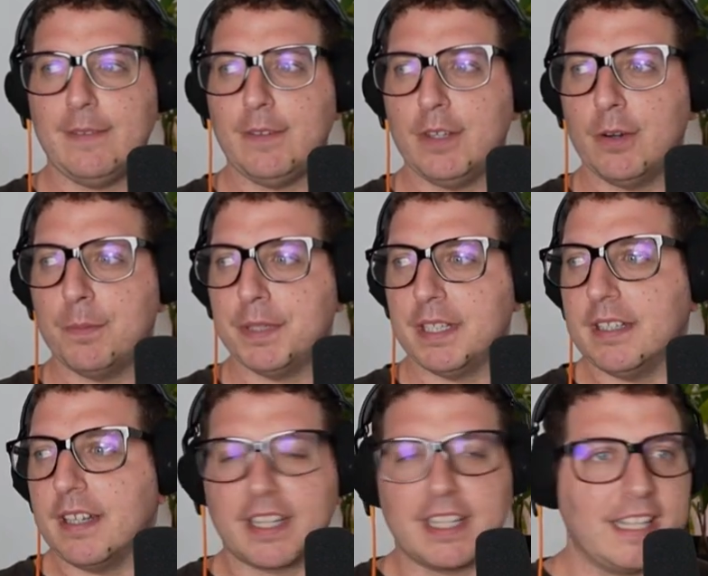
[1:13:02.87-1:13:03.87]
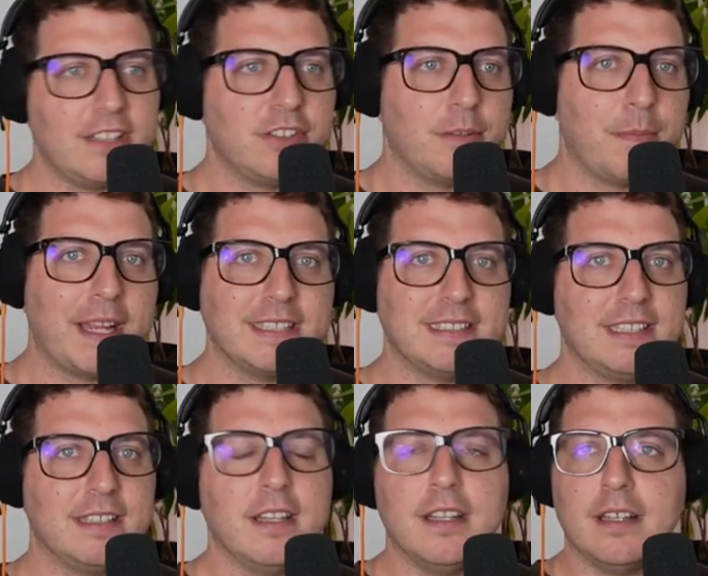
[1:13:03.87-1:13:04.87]
if you open an architecture
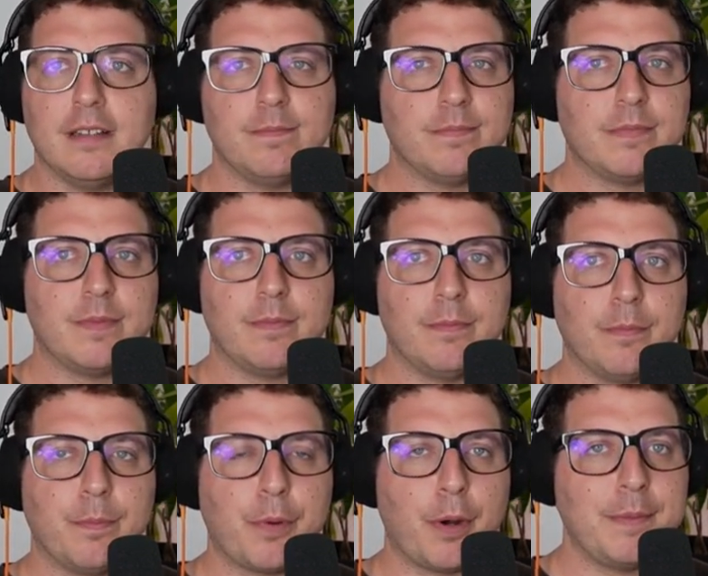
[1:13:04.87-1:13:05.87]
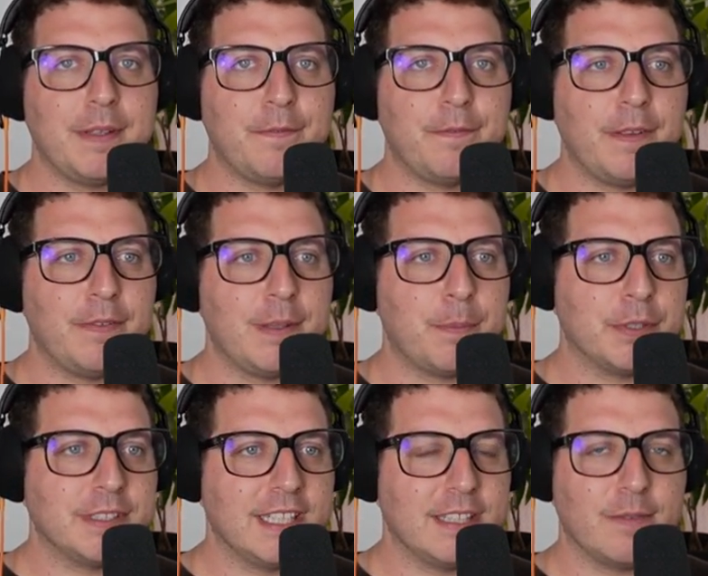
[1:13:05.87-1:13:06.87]
magazine, probably
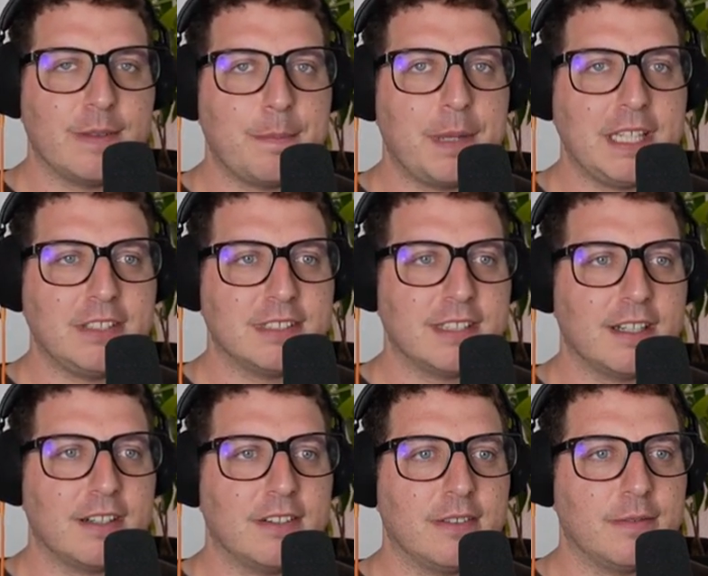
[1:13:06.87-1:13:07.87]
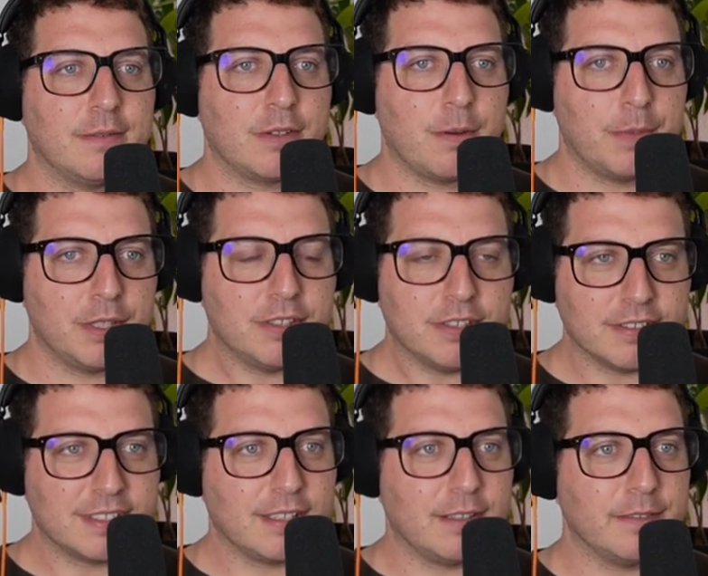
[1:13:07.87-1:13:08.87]
50% of the pages are
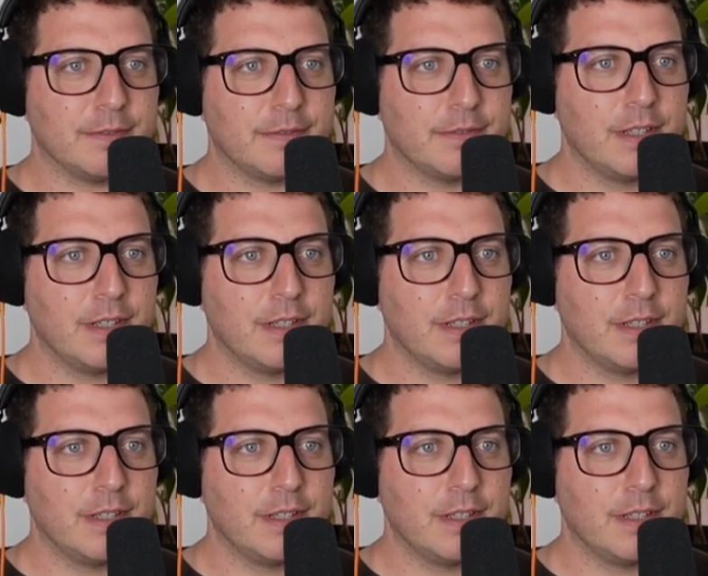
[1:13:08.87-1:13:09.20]
commercials of